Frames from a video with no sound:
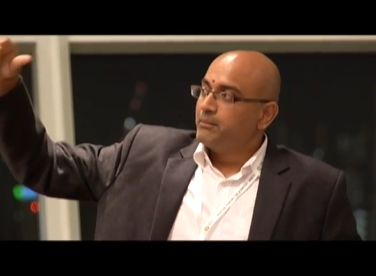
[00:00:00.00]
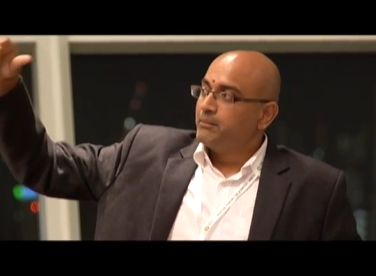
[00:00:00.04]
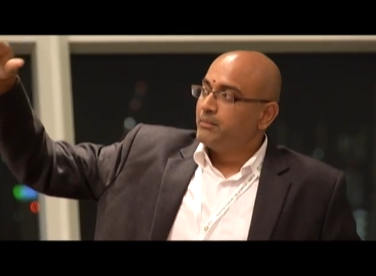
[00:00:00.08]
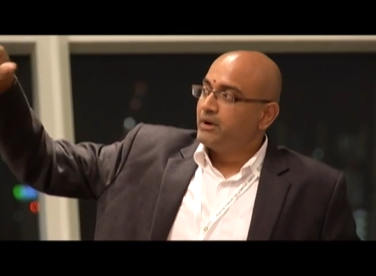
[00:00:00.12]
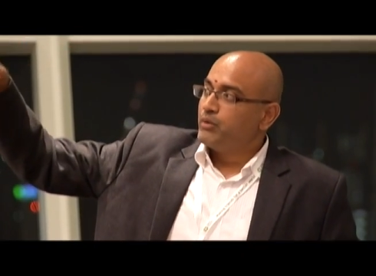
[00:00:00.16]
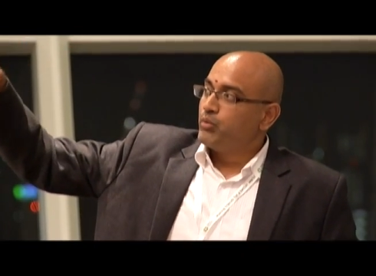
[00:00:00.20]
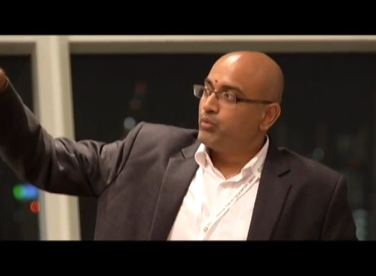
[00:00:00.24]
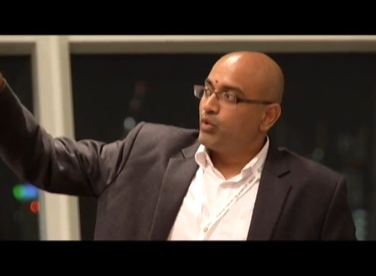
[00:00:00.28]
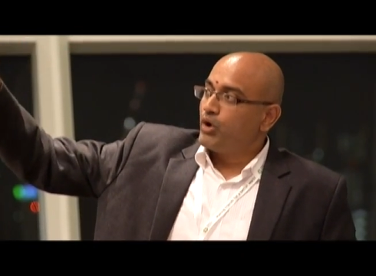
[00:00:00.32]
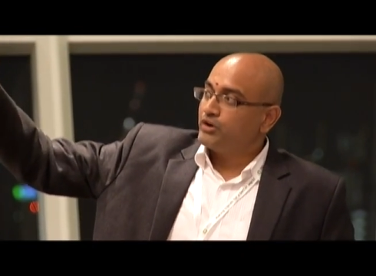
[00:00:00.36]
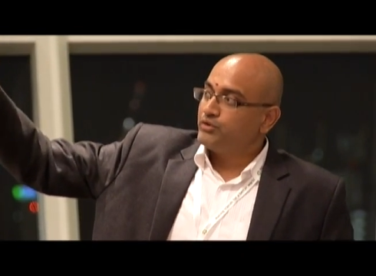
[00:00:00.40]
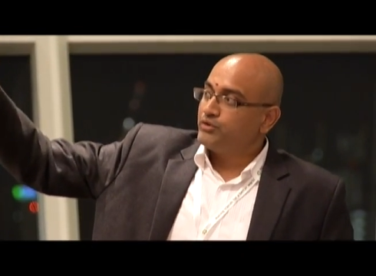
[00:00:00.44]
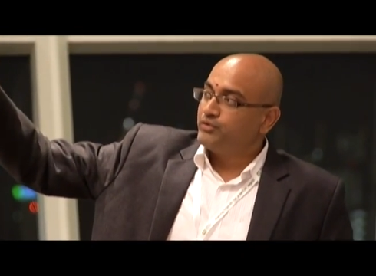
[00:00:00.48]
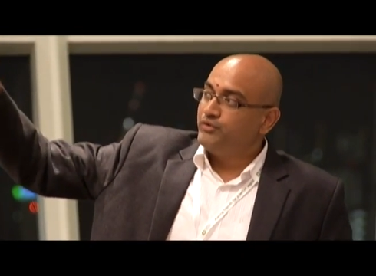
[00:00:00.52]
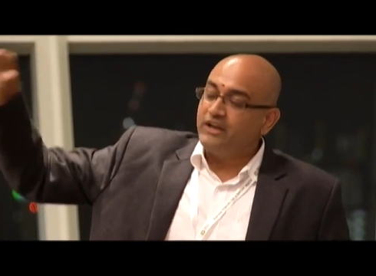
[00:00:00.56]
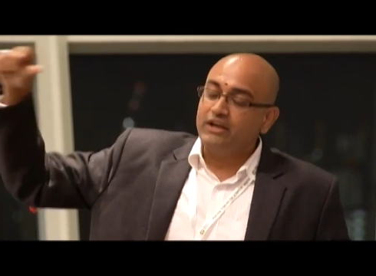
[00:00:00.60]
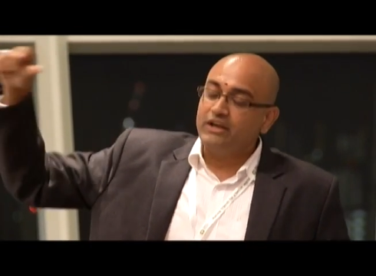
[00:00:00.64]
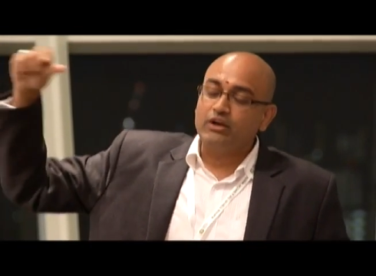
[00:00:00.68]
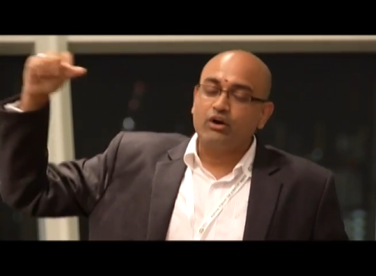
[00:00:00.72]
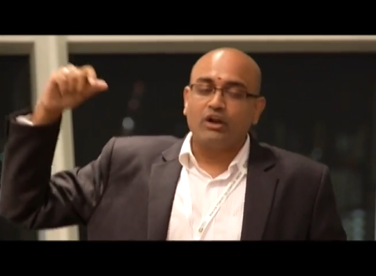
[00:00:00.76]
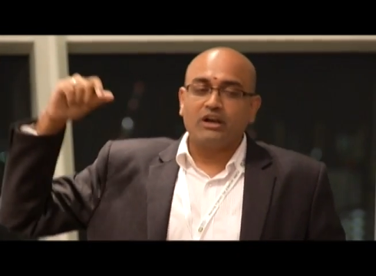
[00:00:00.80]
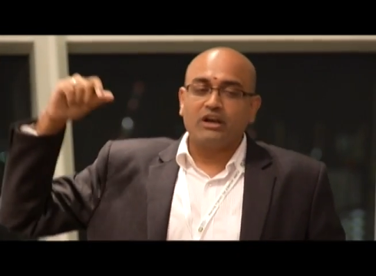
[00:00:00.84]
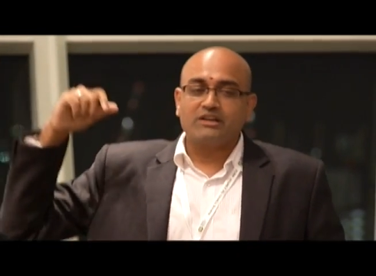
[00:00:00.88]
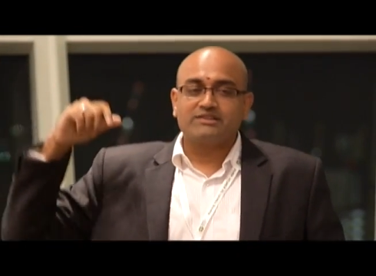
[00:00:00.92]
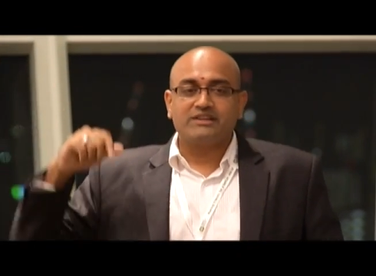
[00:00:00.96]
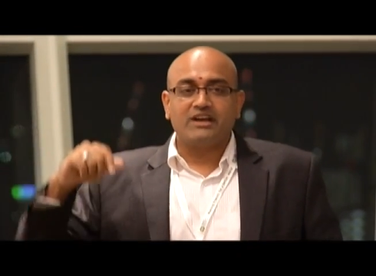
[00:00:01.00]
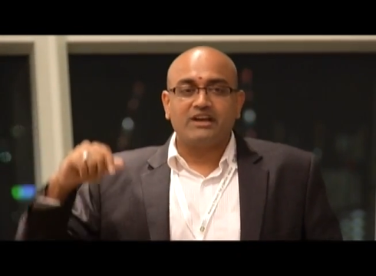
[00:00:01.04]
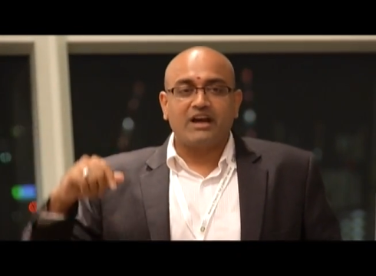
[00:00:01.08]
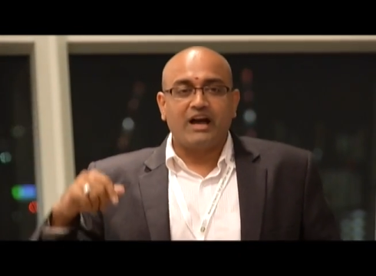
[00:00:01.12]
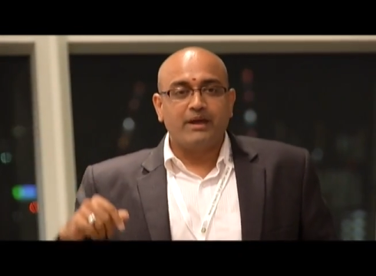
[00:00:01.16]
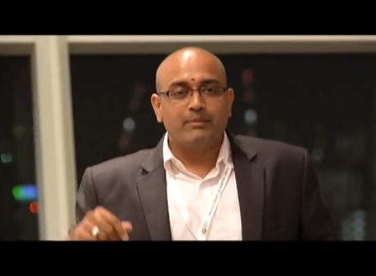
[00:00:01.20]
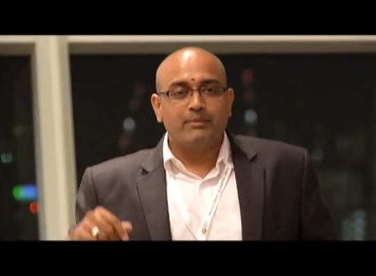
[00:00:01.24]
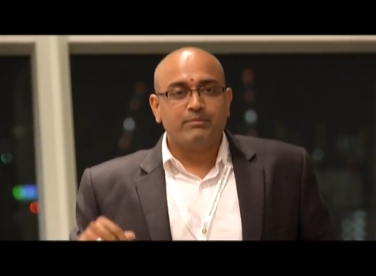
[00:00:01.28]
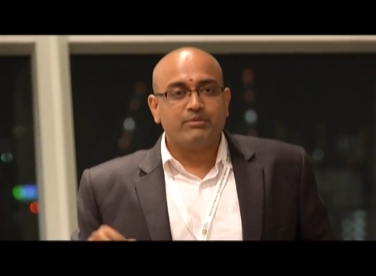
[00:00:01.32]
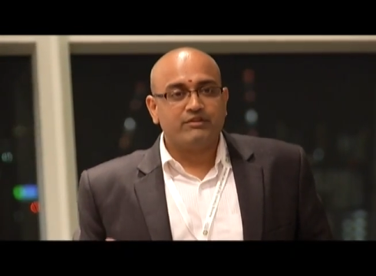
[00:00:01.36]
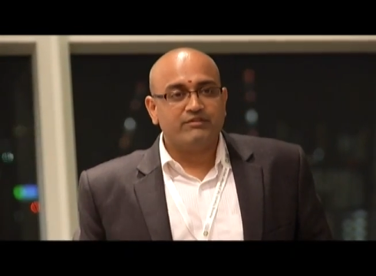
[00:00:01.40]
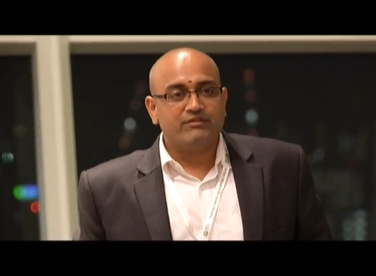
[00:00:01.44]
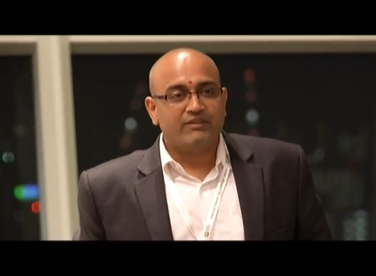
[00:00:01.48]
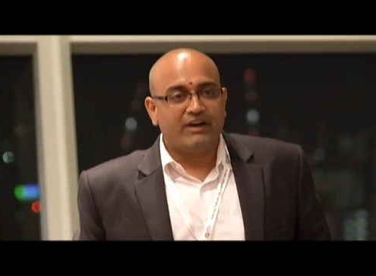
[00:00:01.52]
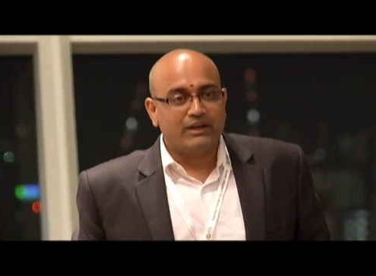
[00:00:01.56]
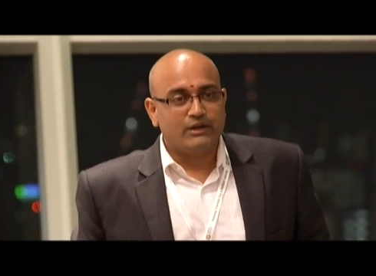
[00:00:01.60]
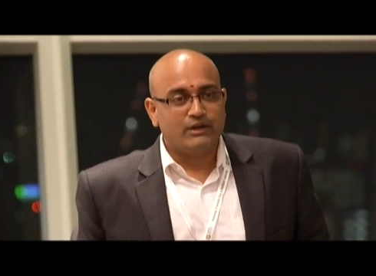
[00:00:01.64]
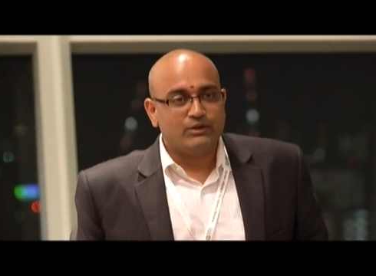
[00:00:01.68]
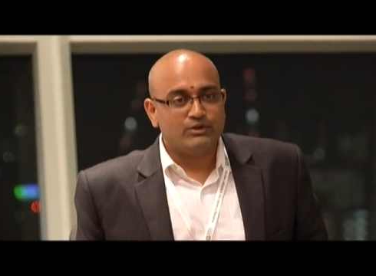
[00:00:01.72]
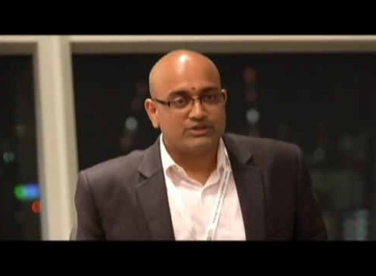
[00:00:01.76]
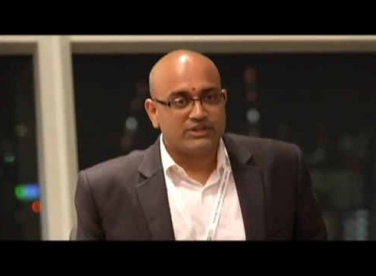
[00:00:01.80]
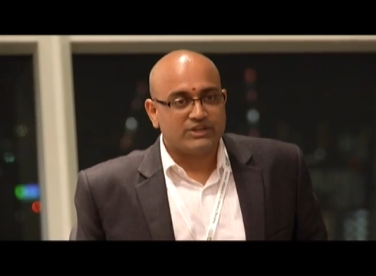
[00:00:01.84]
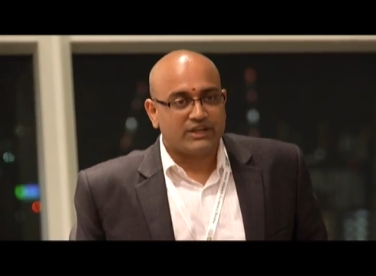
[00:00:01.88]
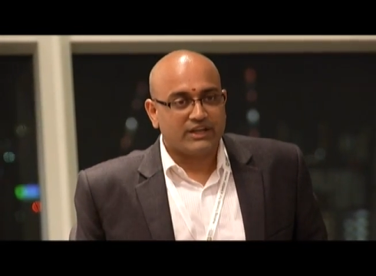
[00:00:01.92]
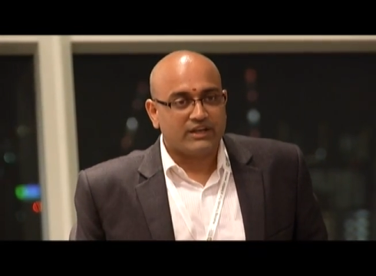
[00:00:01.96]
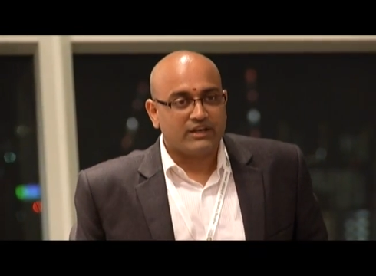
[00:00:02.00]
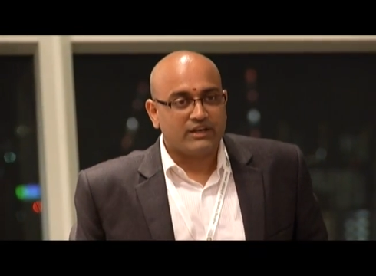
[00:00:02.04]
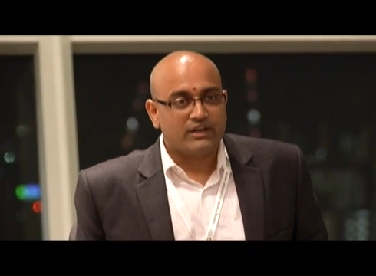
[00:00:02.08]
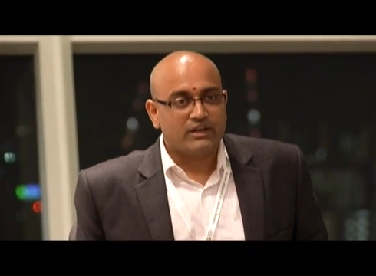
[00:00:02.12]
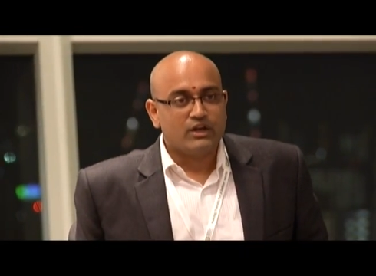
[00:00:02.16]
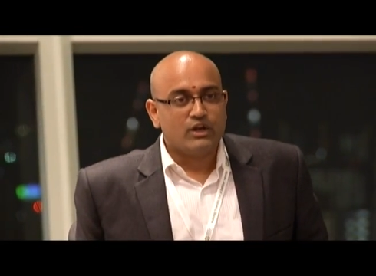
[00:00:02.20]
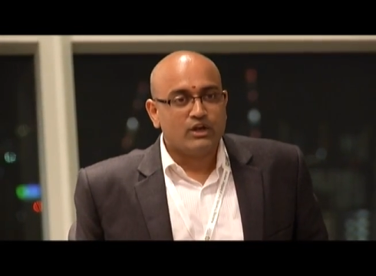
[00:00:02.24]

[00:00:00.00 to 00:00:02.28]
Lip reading: by what we call as a hybrid value chain.